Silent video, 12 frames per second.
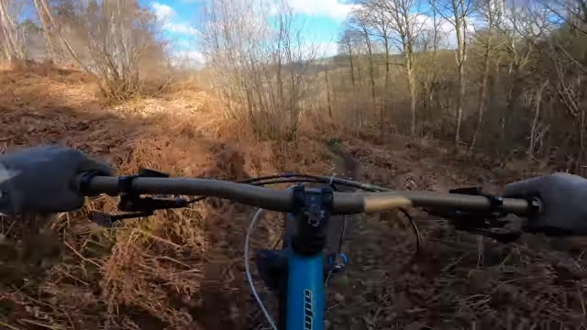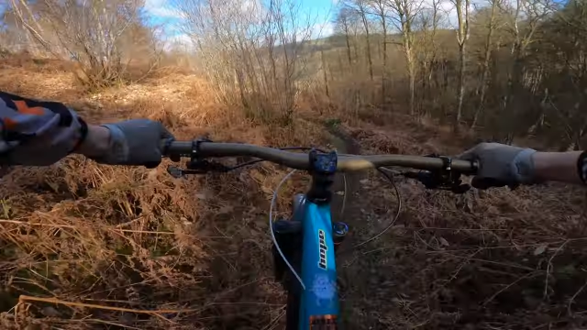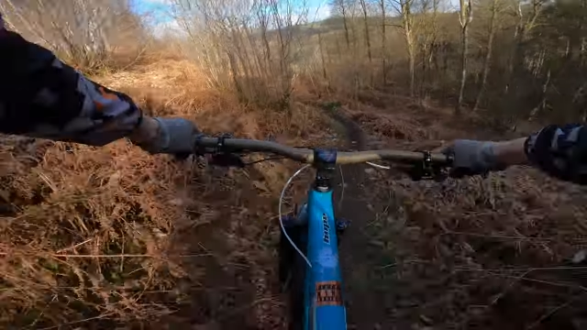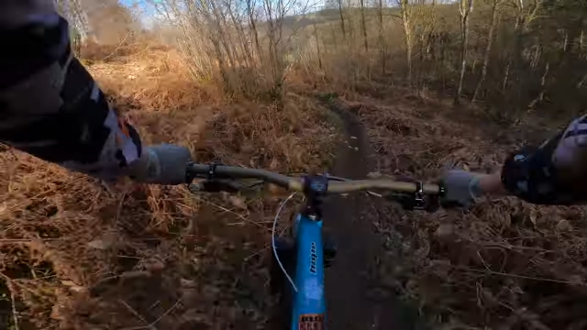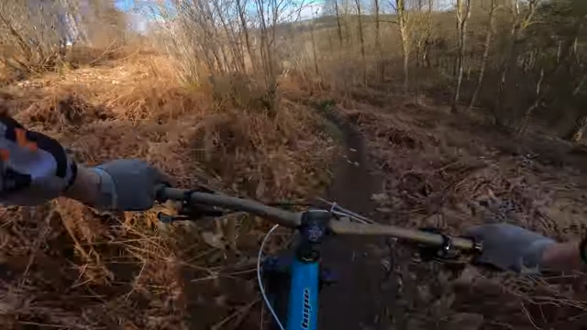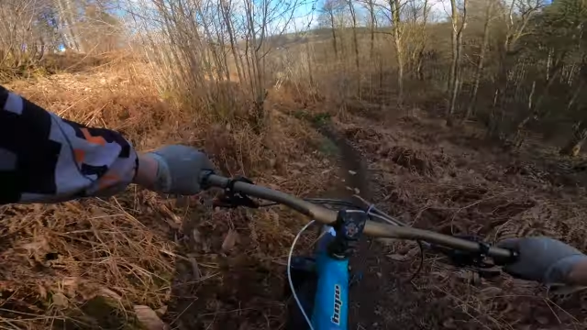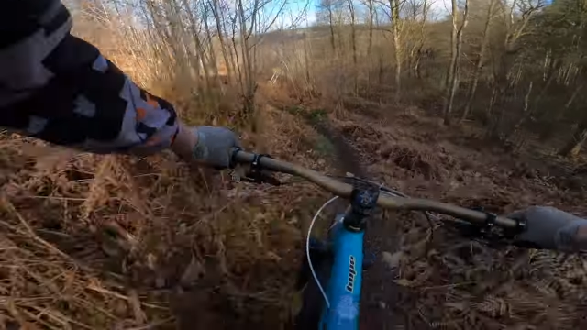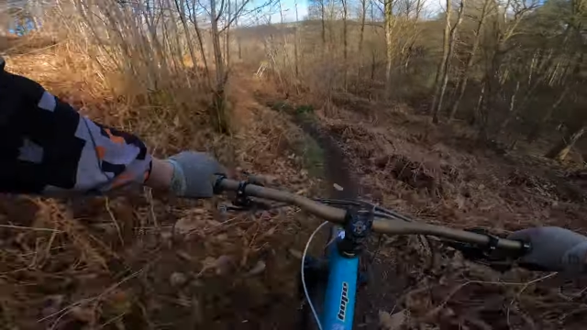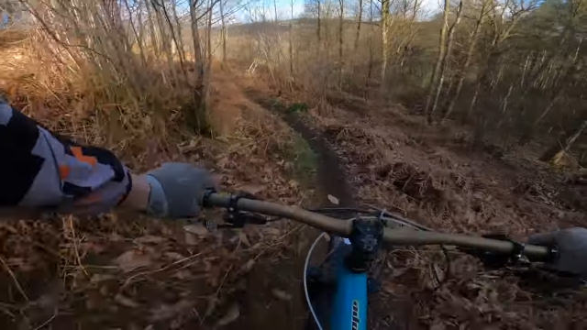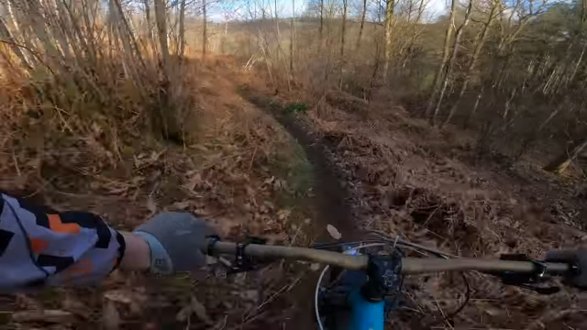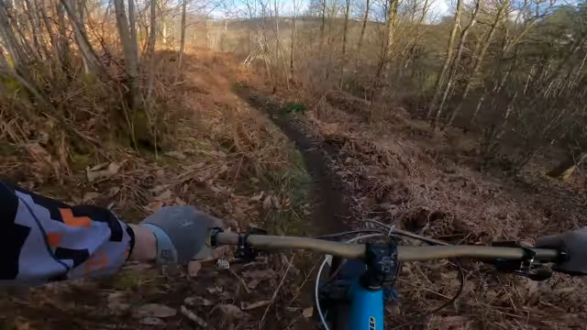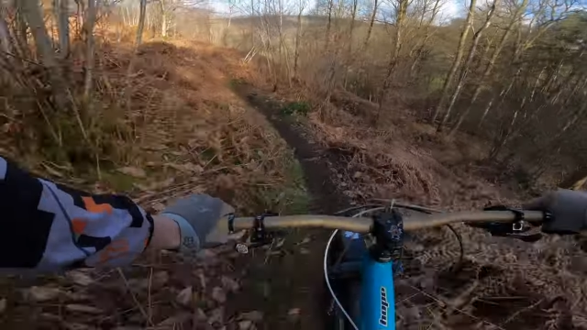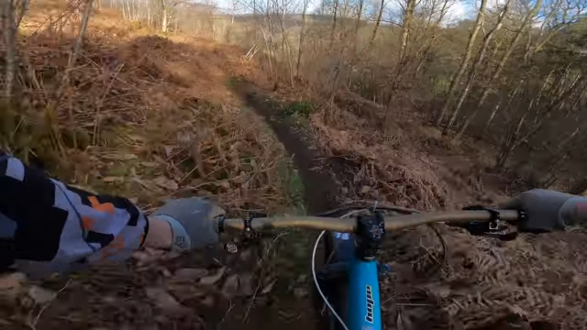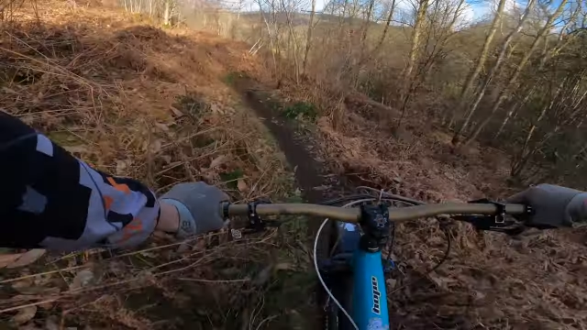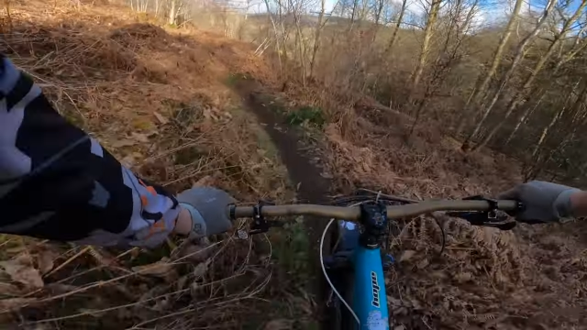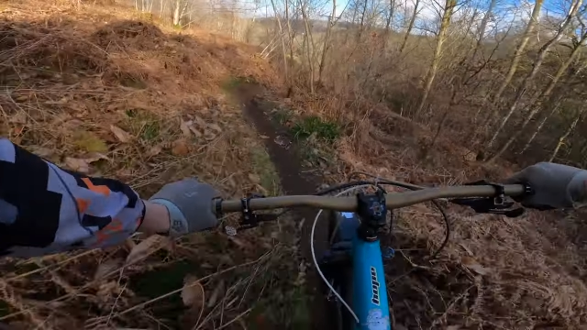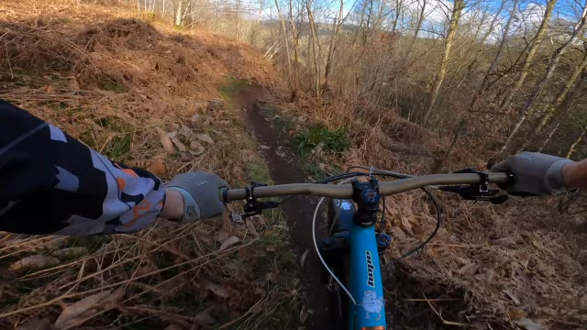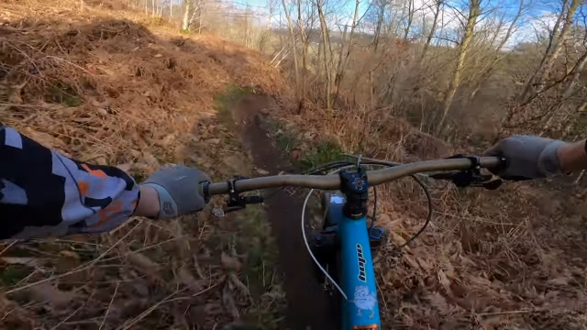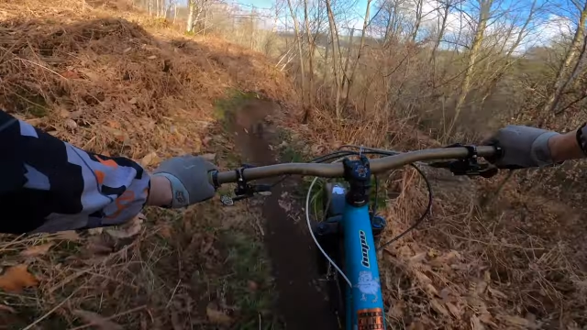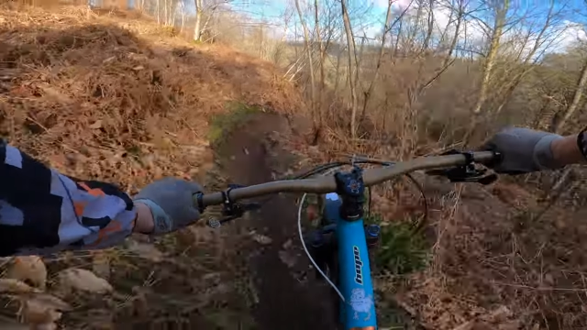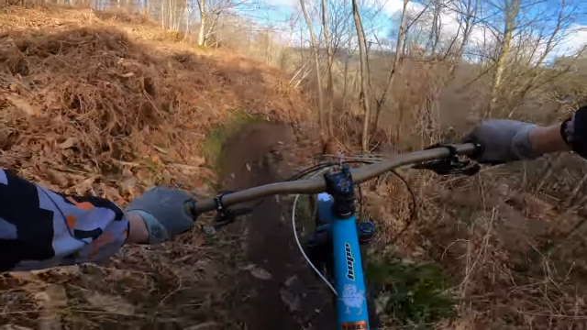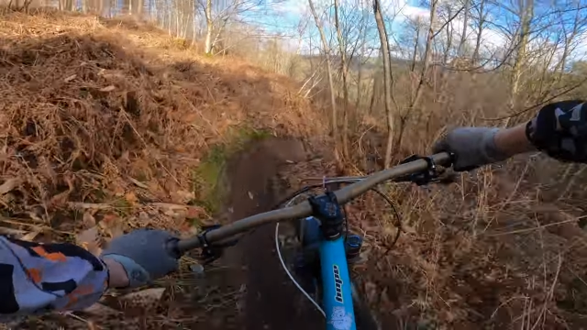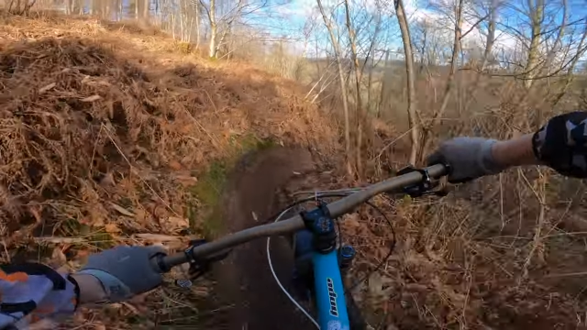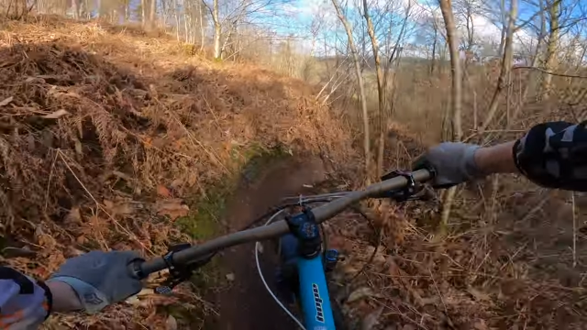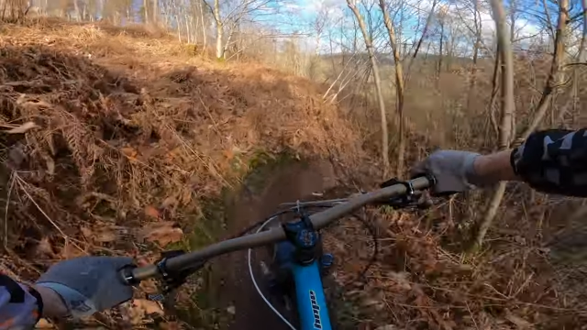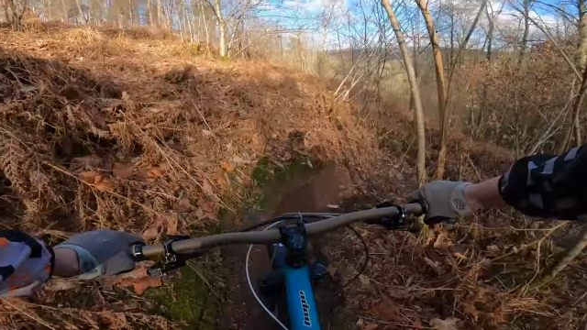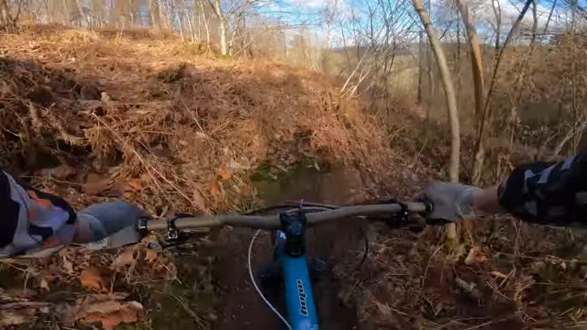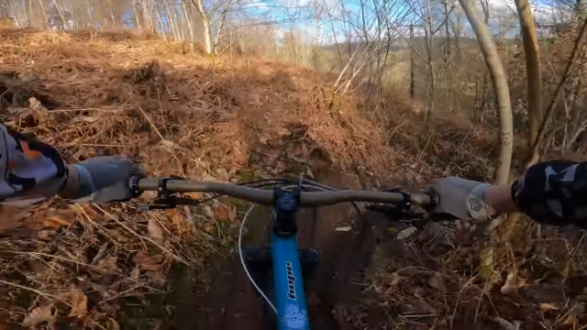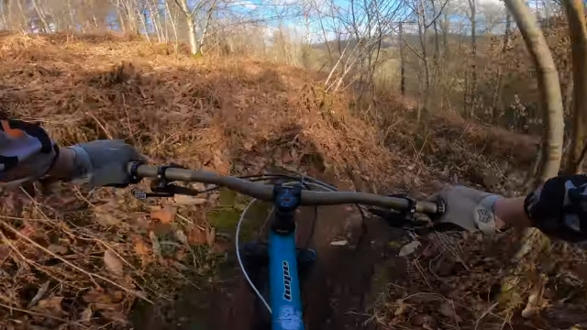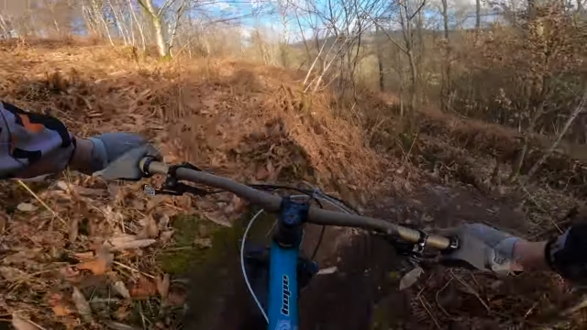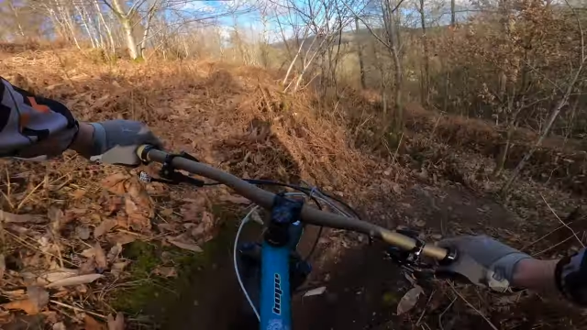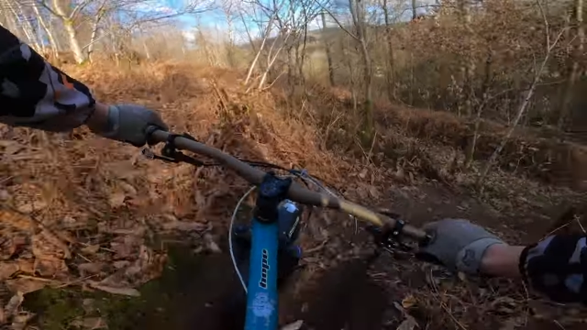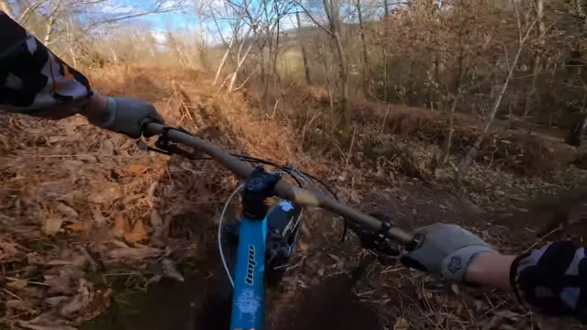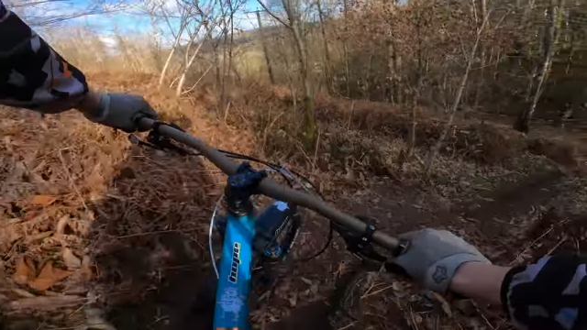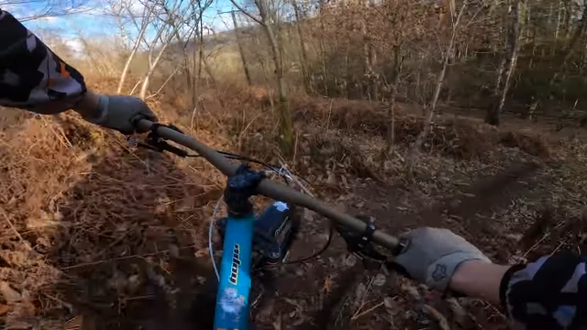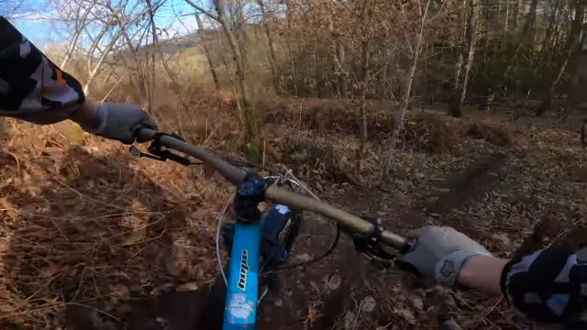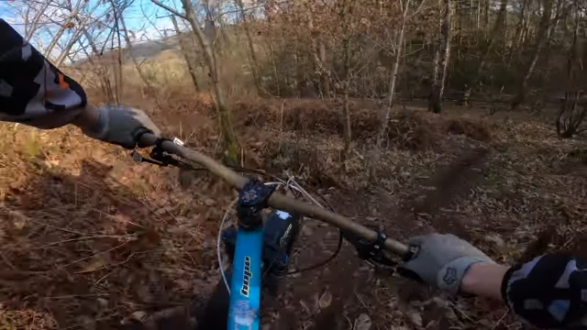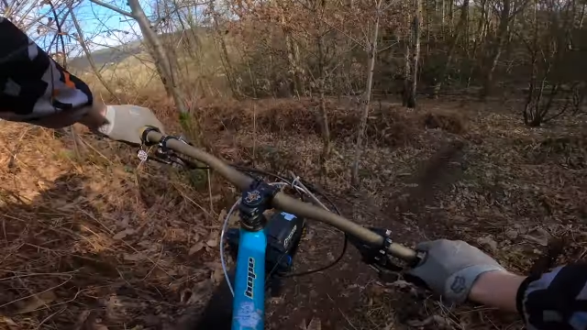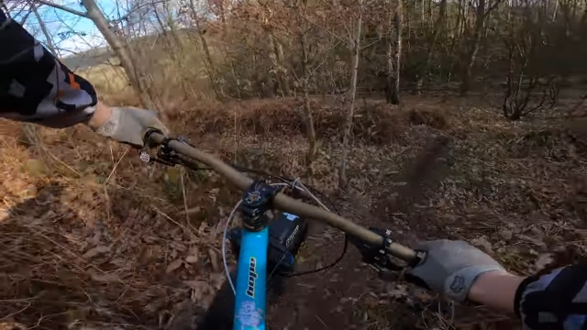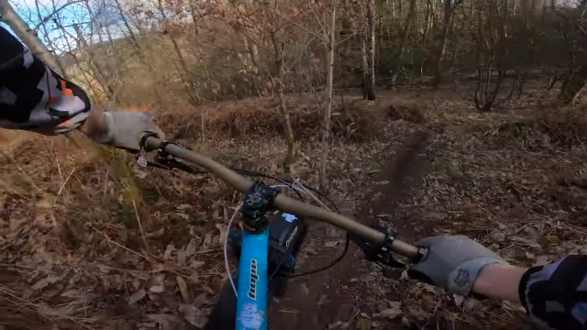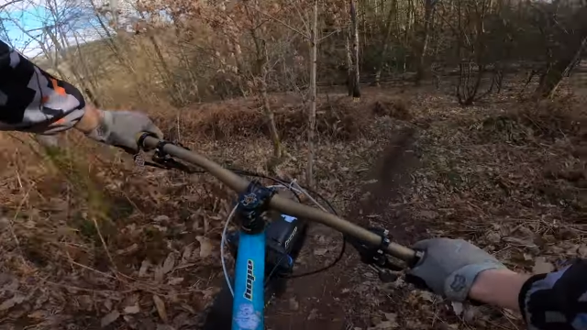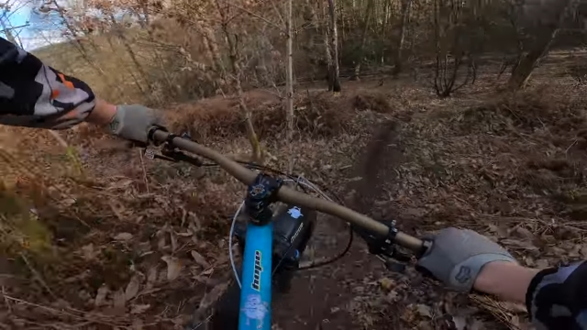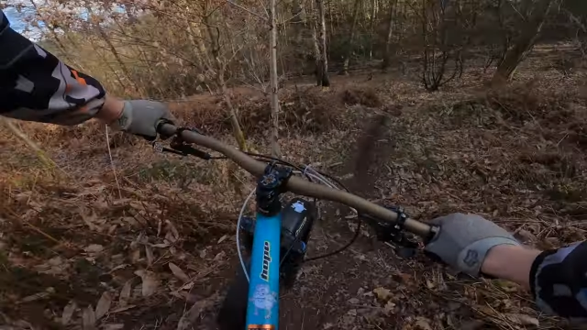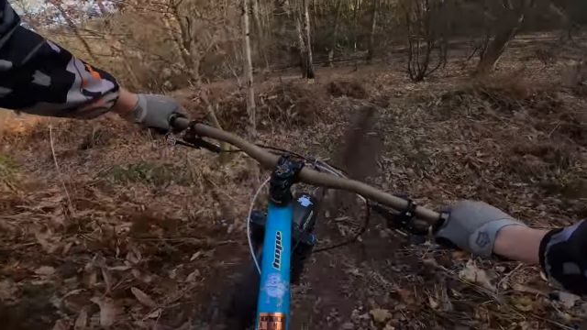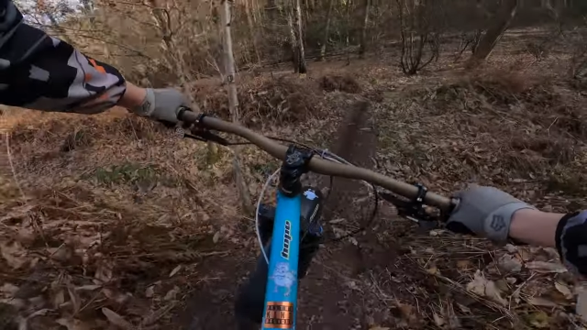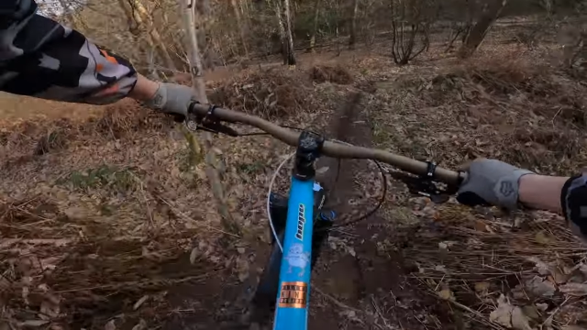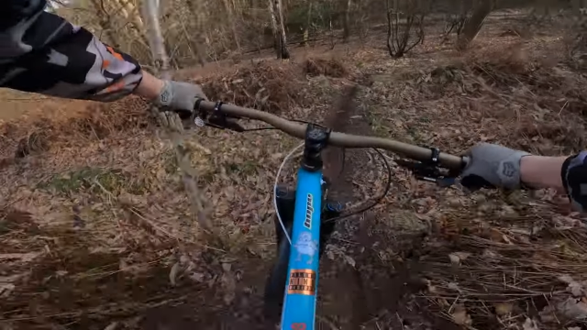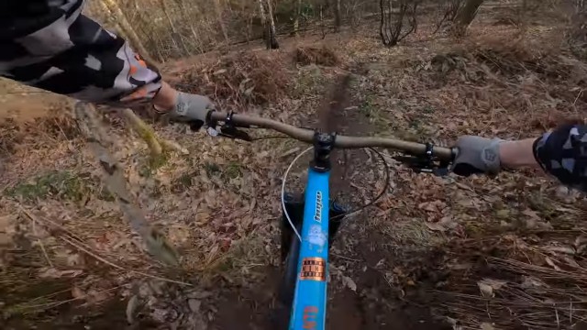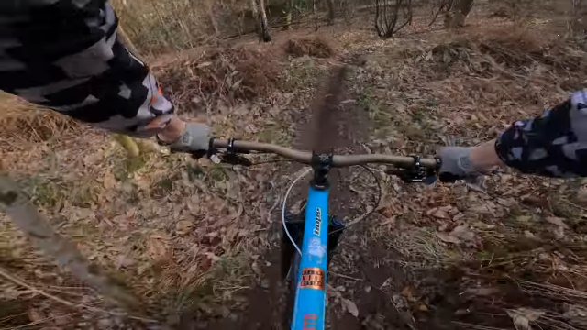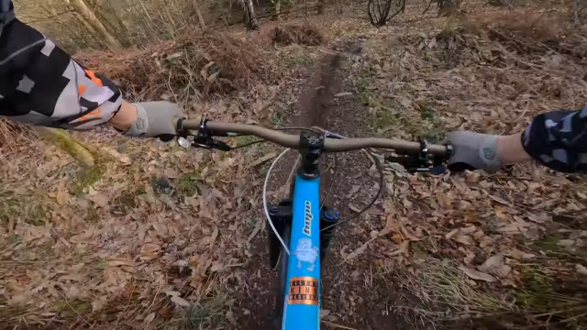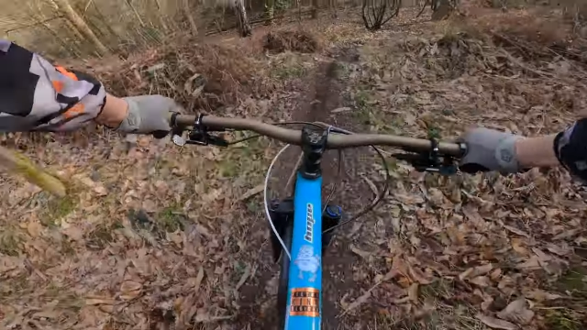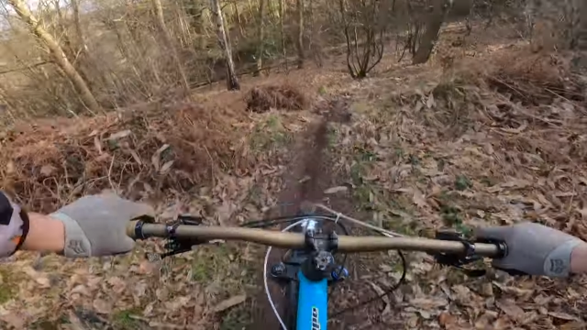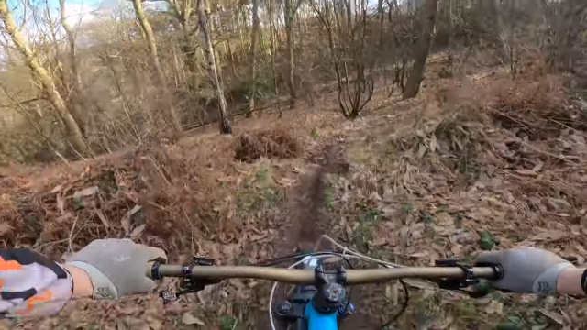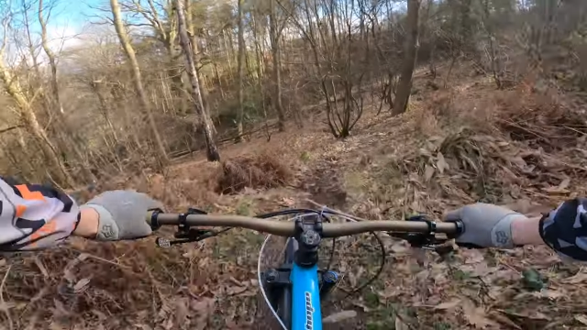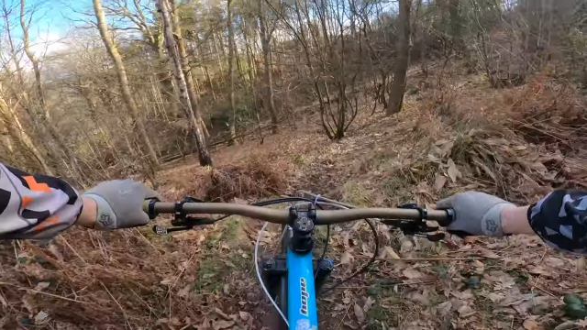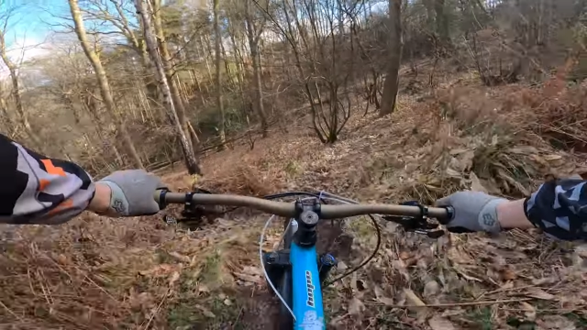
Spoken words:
(no speaker visible)